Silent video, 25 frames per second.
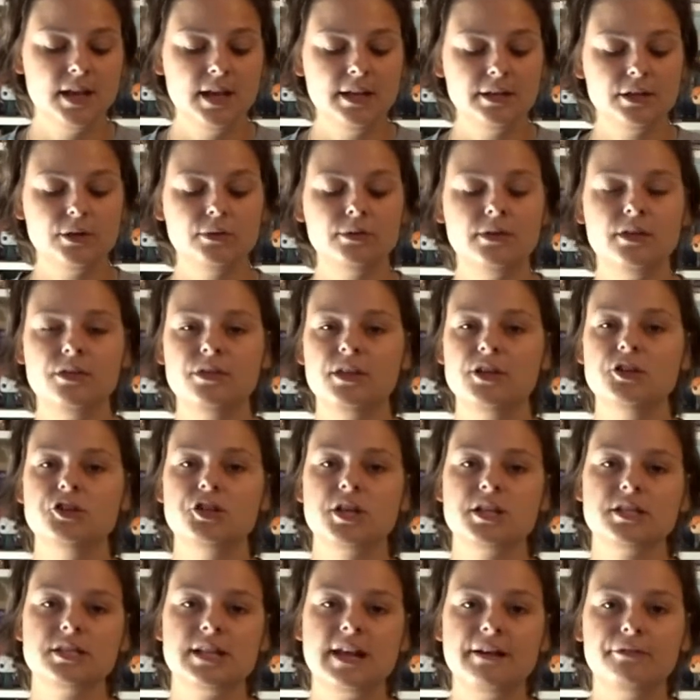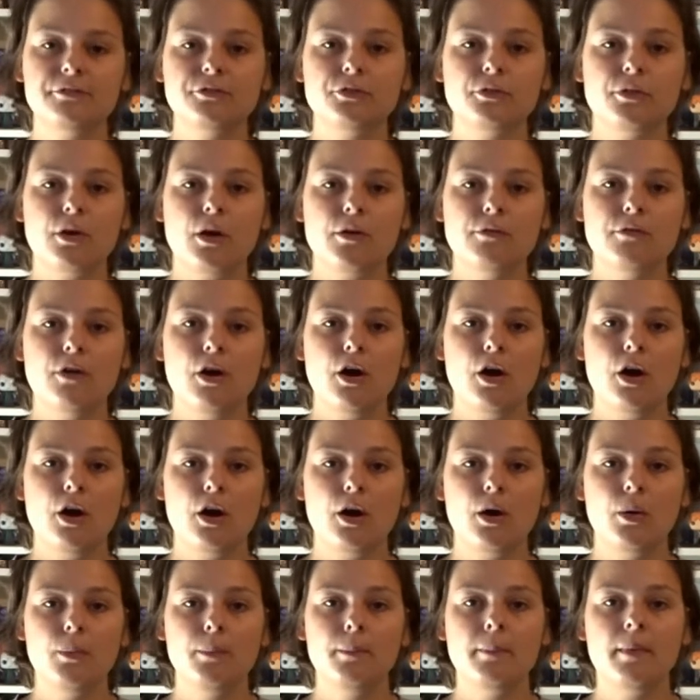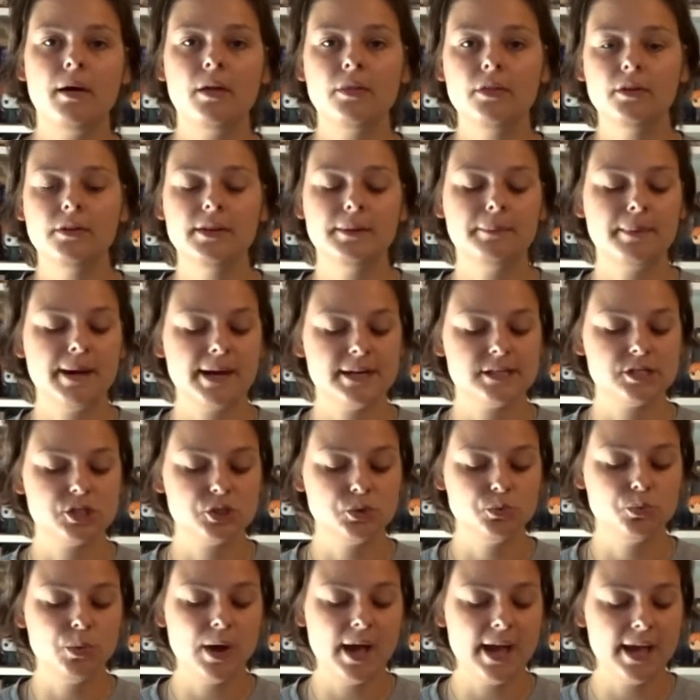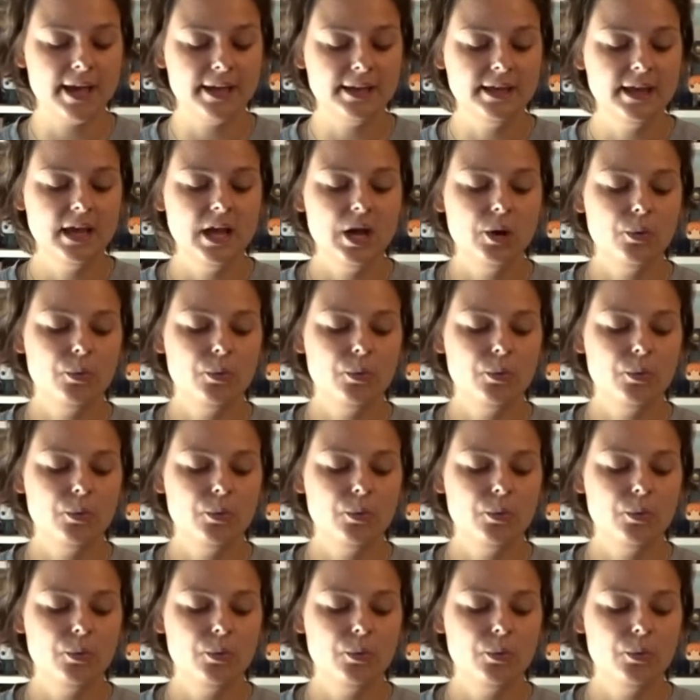the only thing she has left of her mother that passed away,